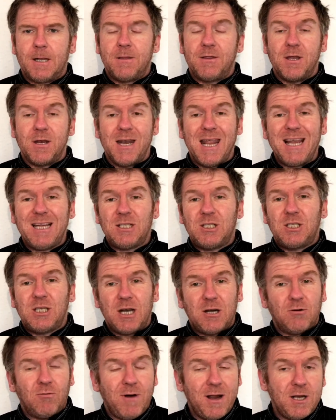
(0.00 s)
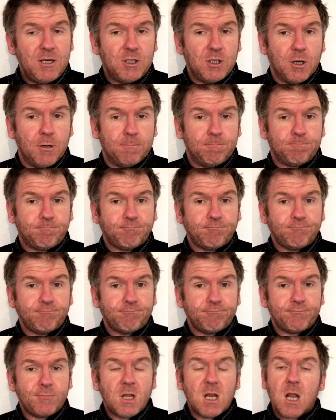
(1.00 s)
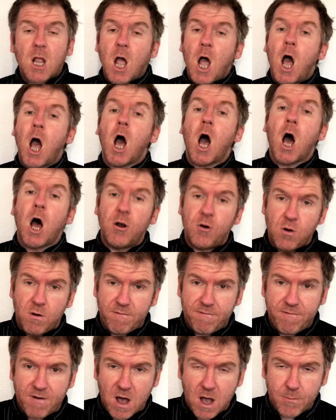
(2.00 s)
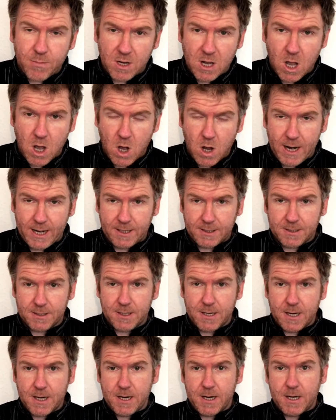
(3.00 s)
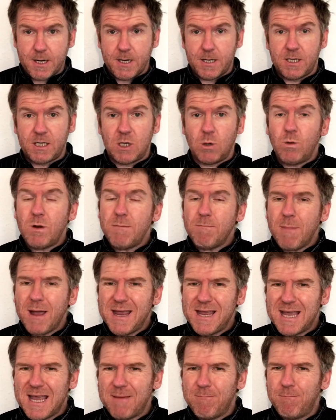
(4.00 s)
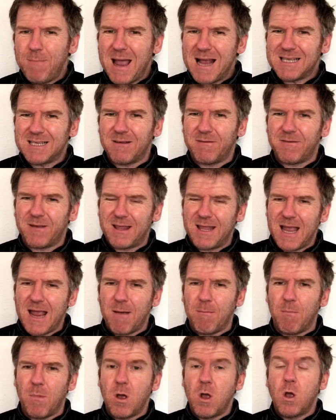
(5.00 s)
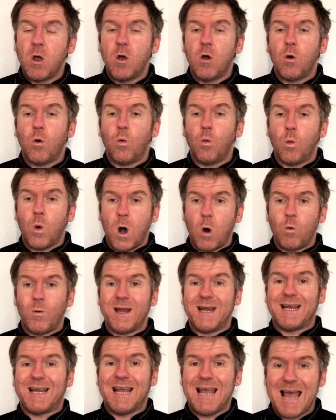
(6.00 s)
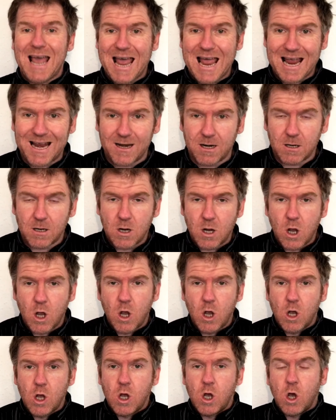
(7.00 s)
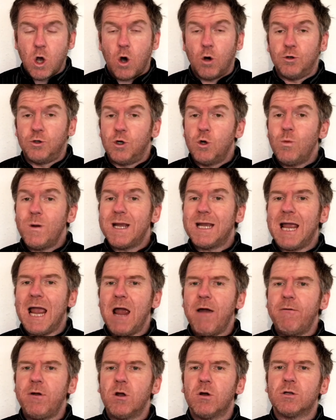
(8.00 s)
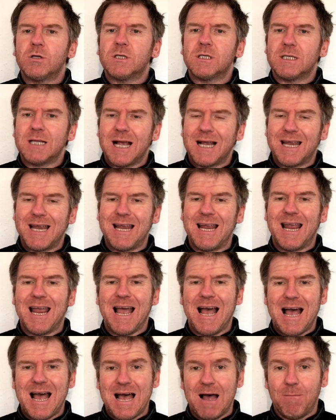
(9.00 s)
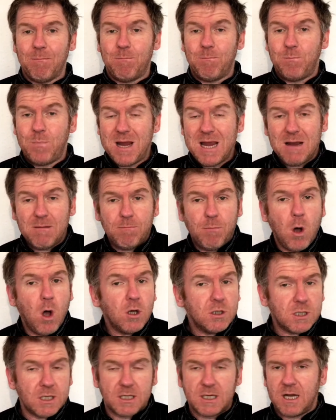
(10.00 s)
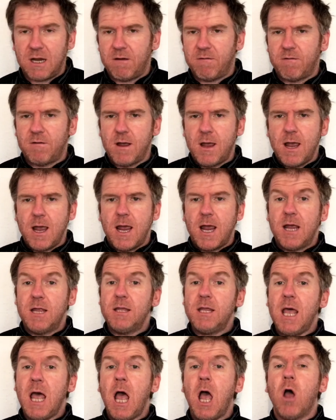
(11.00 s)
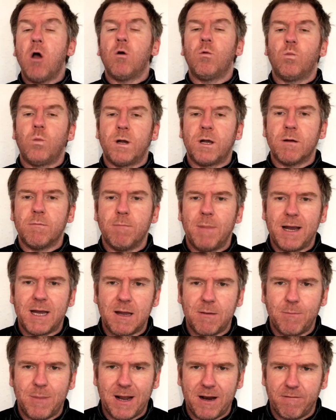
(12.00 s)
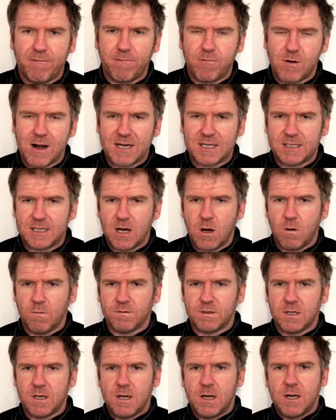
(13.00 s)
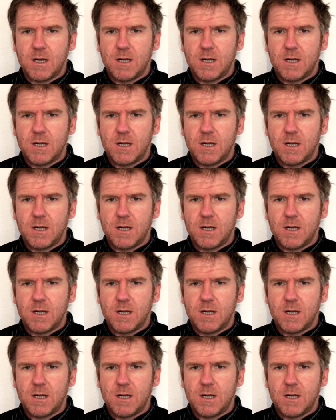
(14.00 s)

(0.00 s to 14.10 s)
The next generation are not far behind. Do we make it better for them while we can? Or do we carry on sucking it up, being positive in the hope we can make it better for ourselves?